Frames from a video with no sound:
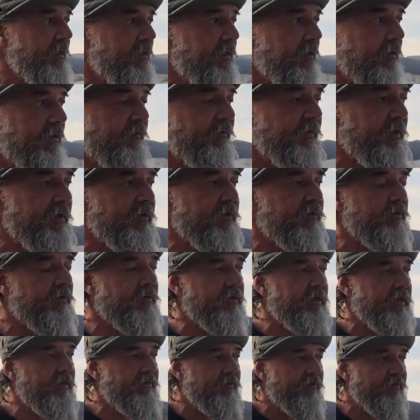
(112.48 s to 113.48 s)
a
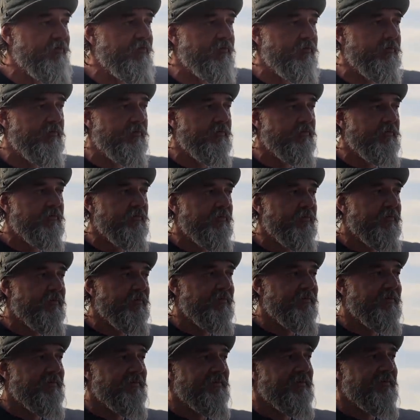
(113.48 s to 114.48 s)
vehicle that. What city do you
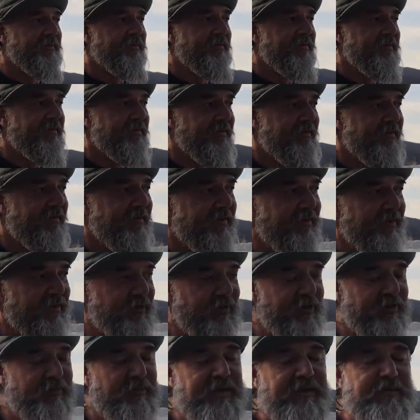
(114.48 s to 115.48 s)
live in? Uh, you're
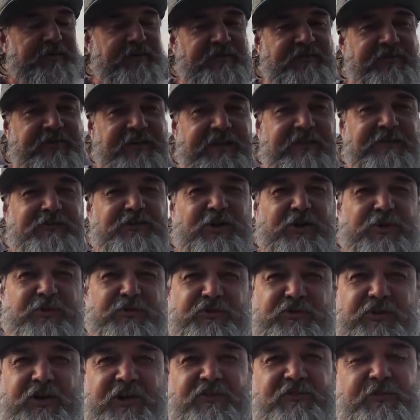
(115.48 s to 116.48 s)
going to make me say it. Don't
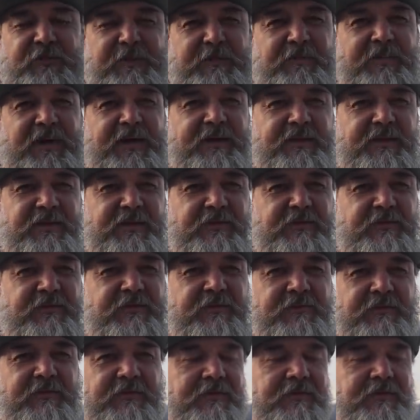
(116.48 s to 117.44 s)
judge me by this.